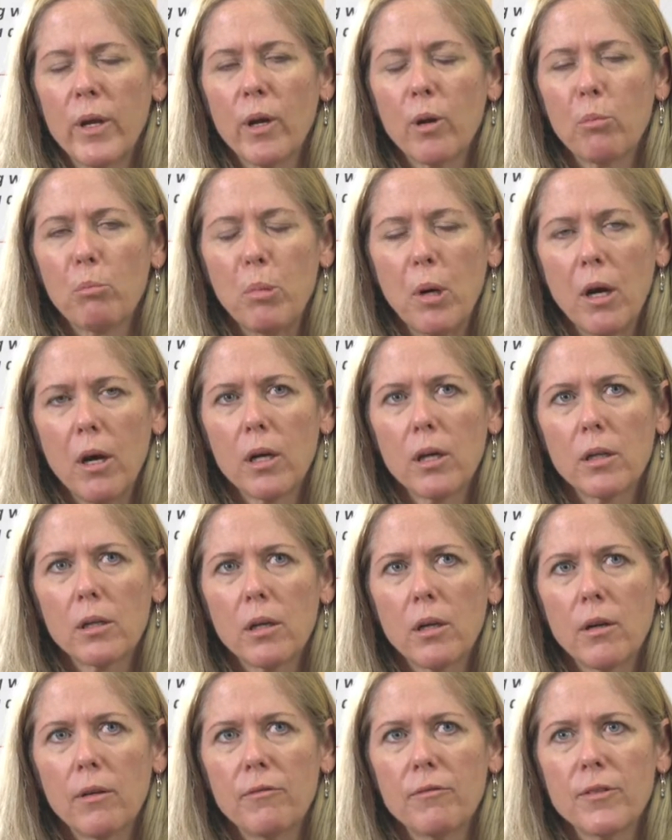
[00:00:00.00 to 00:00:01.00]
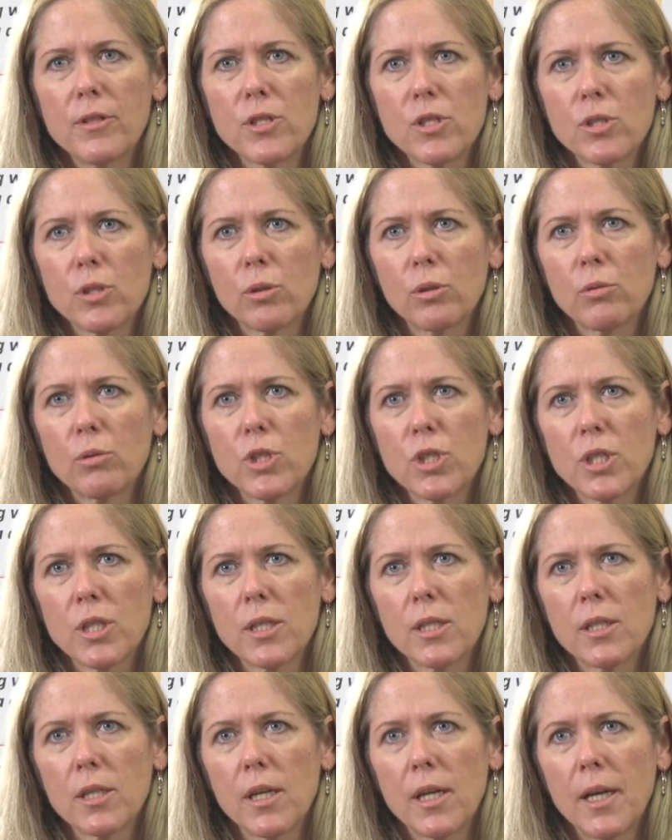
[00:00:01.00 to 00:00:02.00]
are part of the
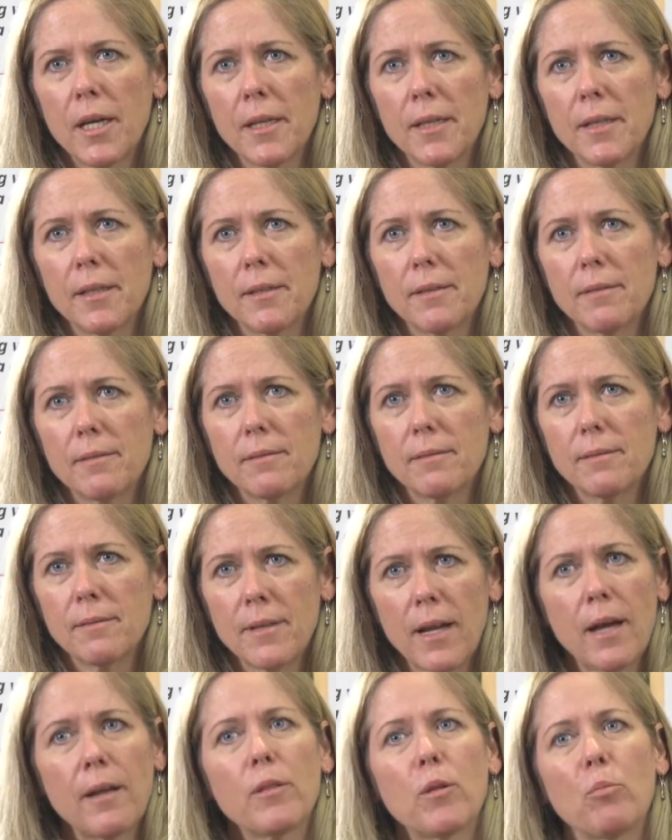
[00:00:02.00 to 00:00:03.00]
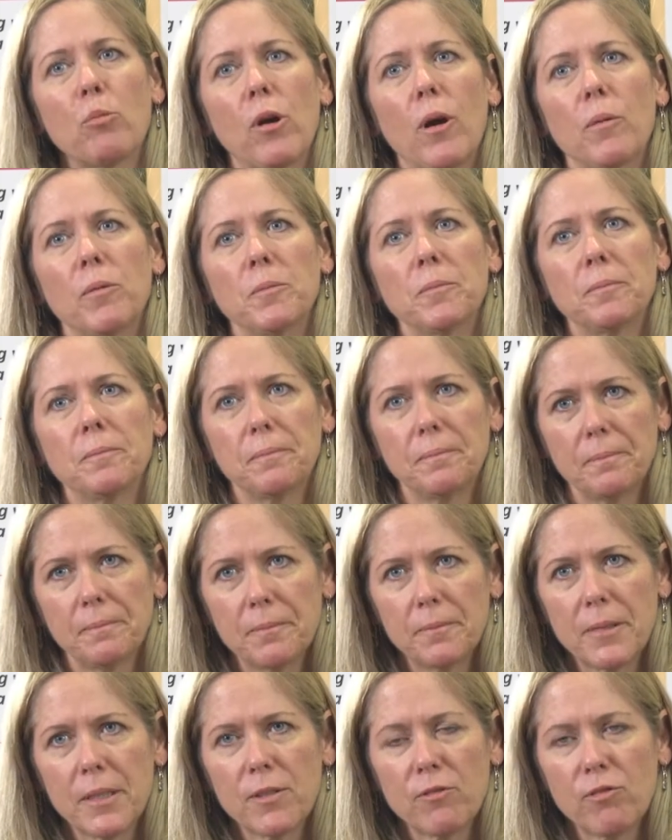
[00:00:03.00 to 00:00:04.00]
solution and not the problem
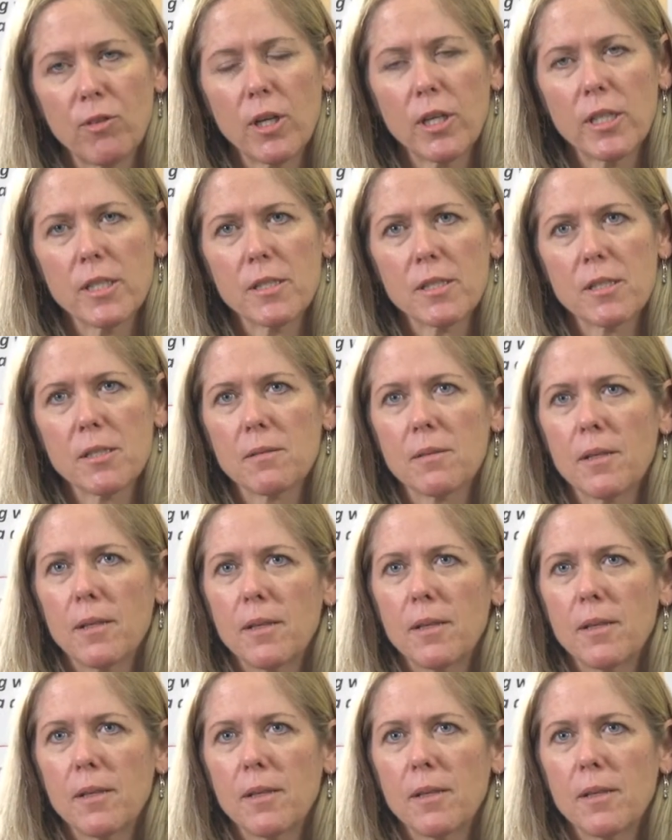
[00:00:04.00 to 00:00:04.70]
as far as